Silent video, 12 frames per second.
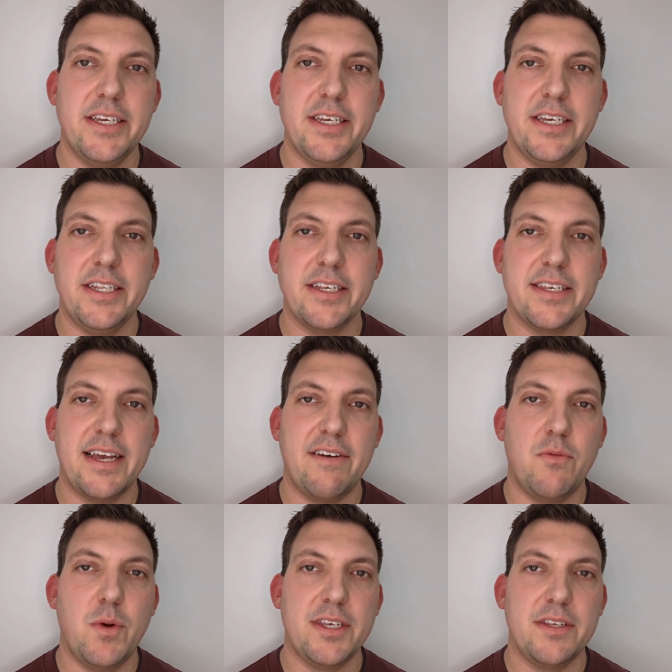In the
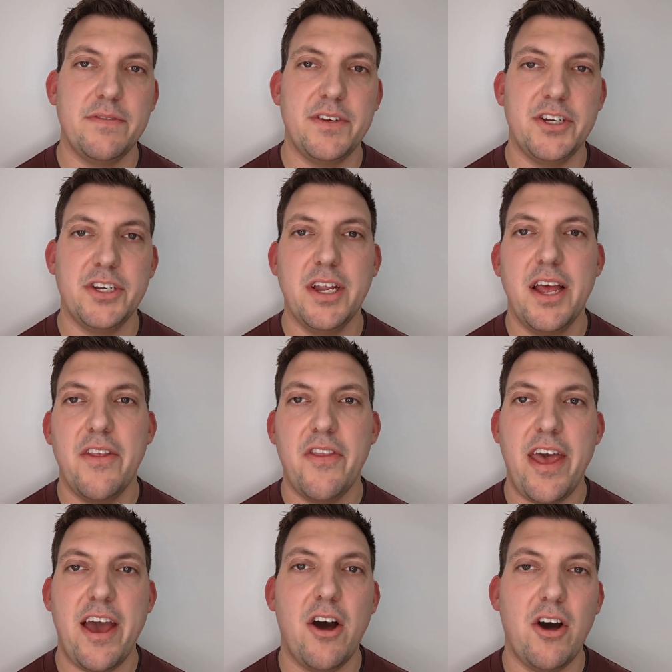Southwest Division,
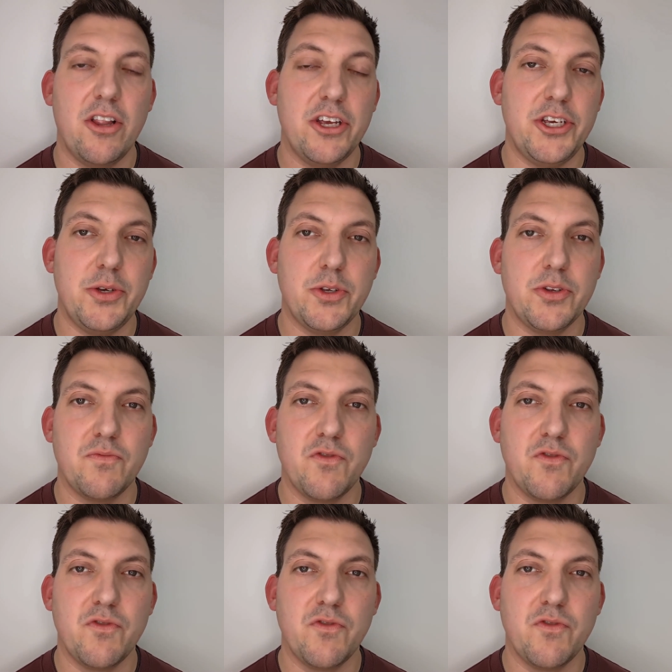there are the Houston